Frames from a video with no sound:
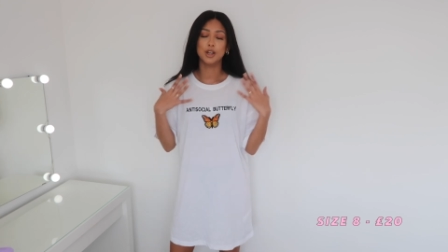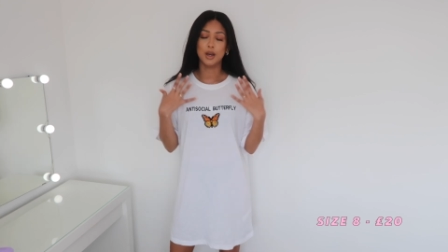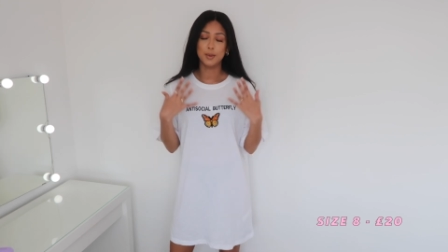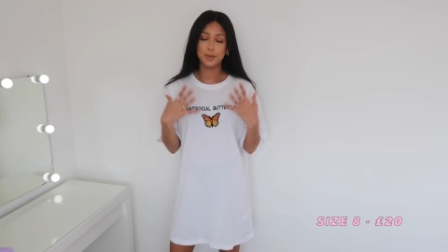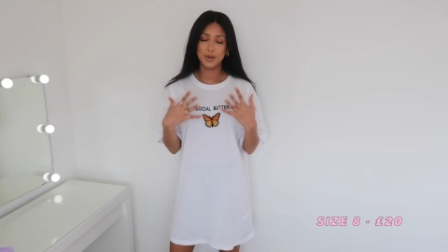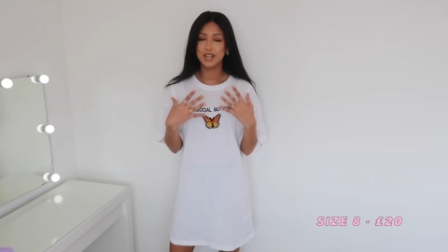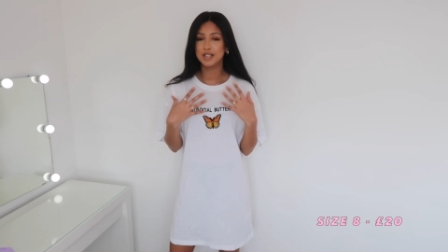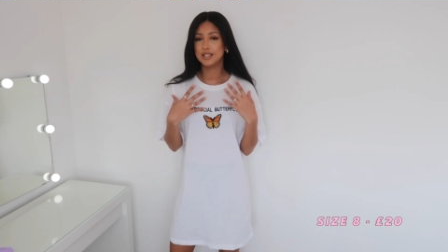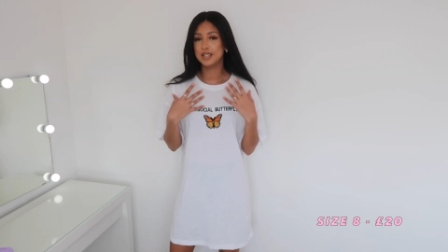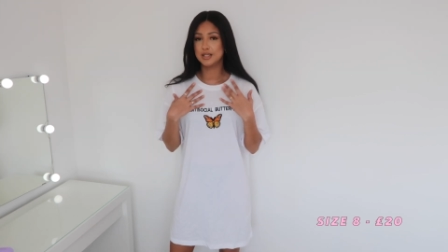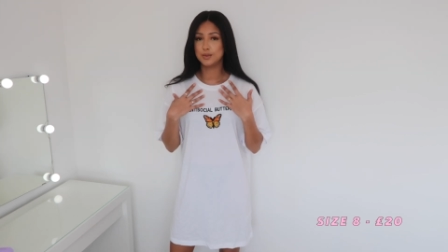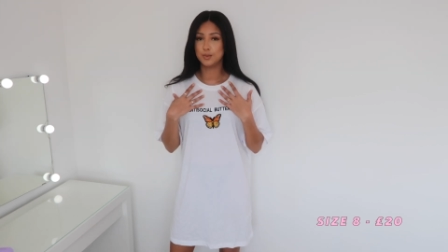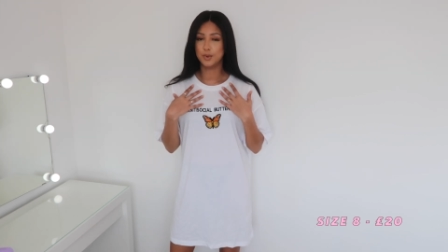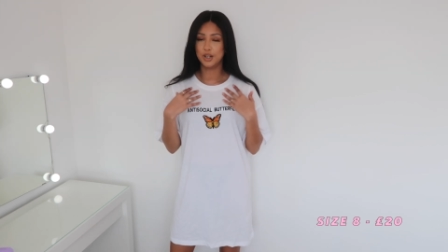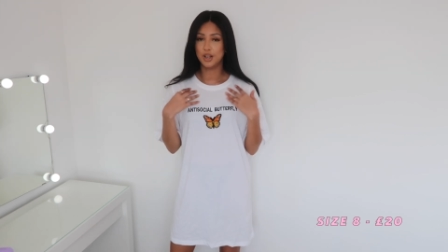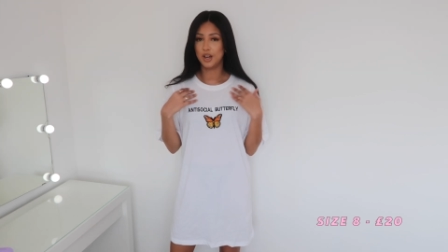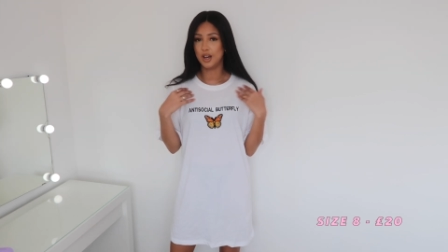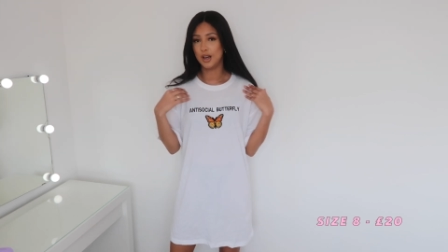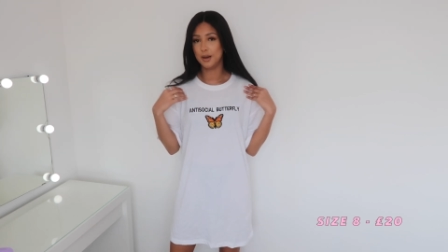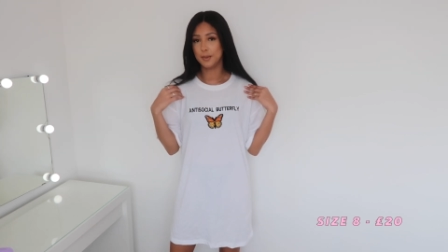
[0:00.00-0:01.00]
So I picked this
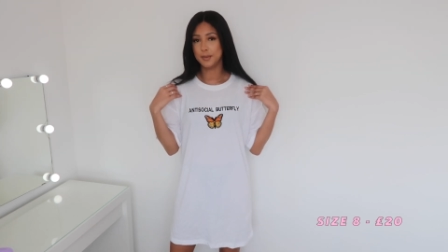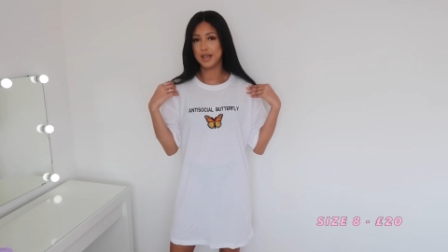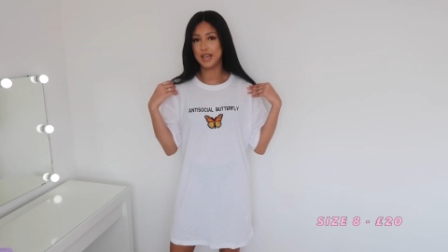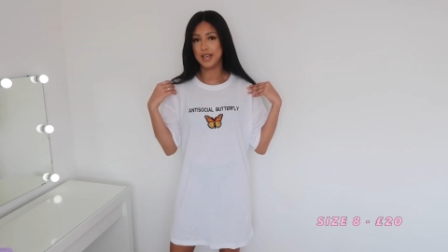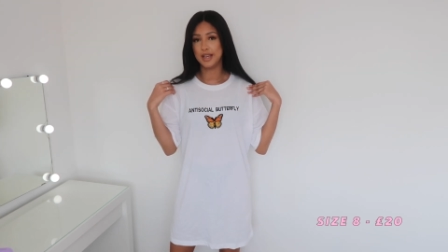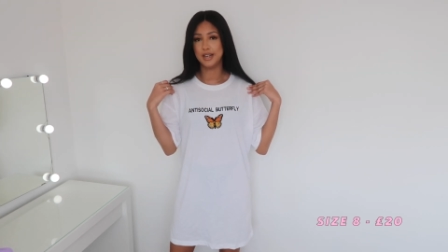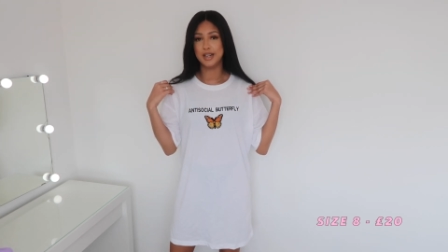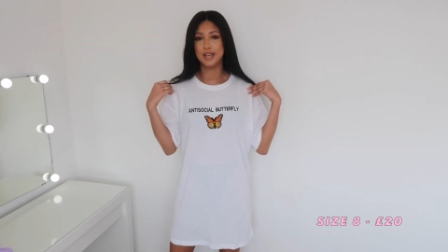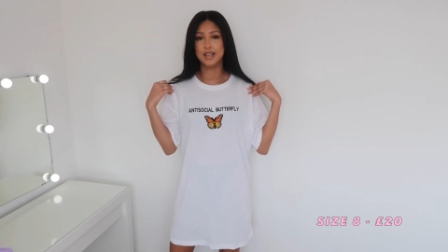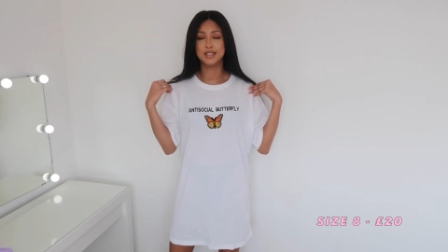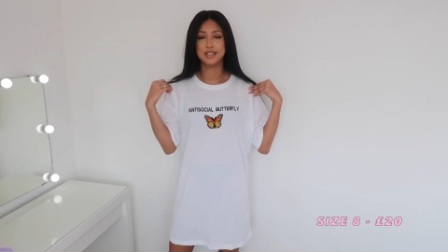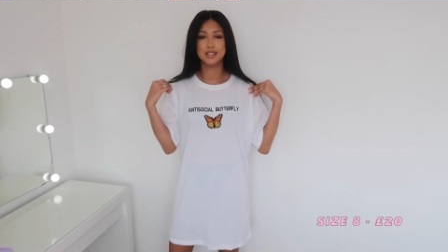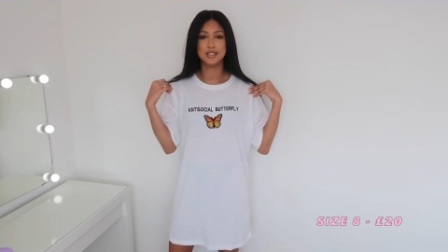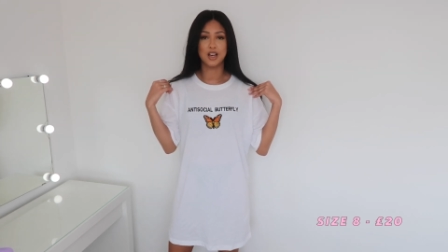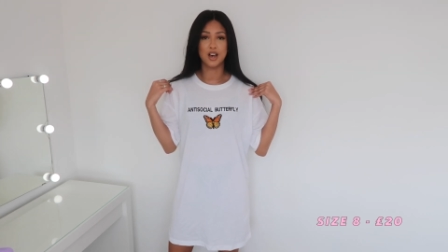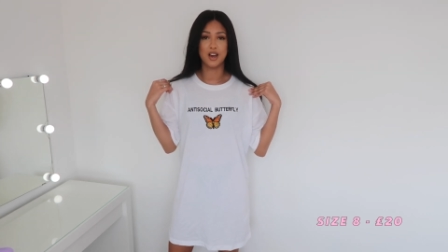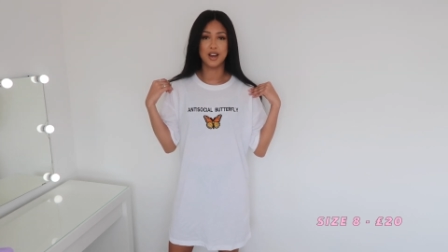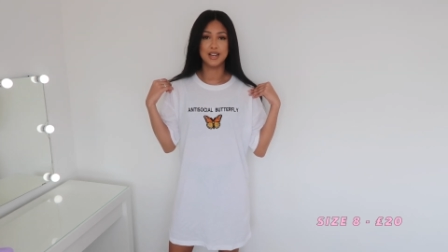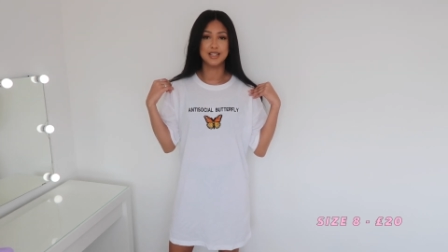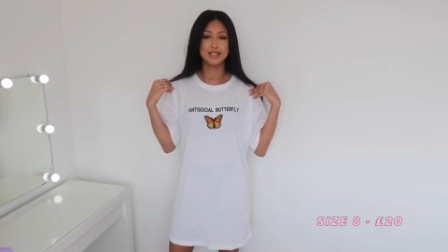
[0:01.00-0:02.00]
one up in a
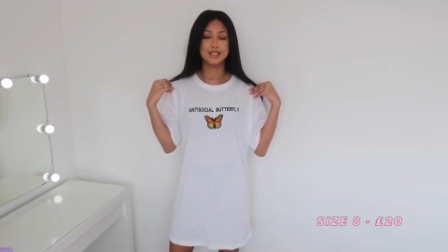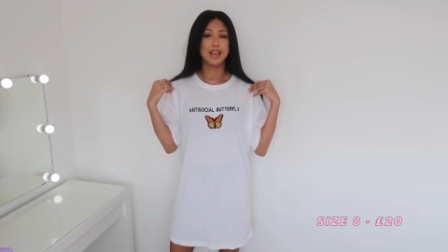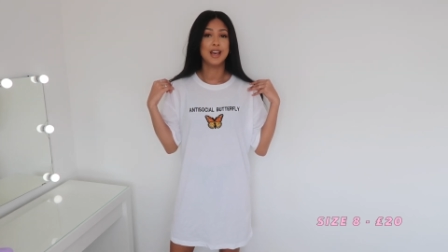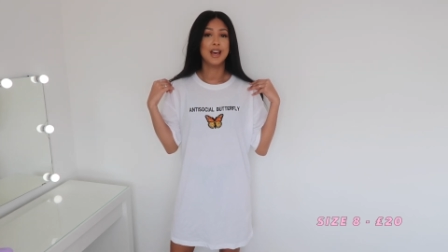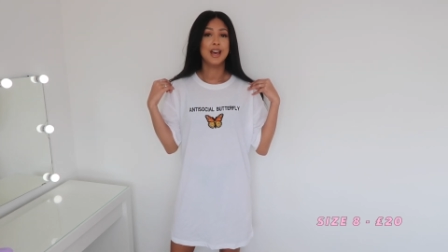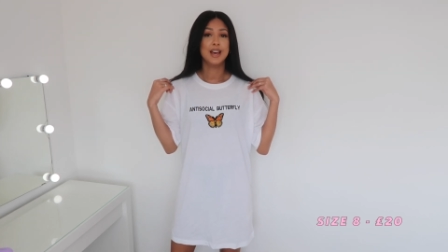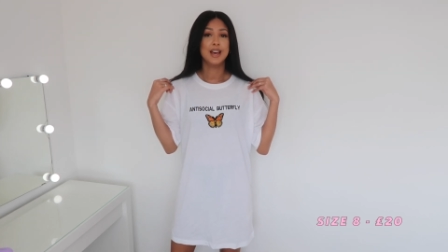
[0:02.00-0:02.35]
size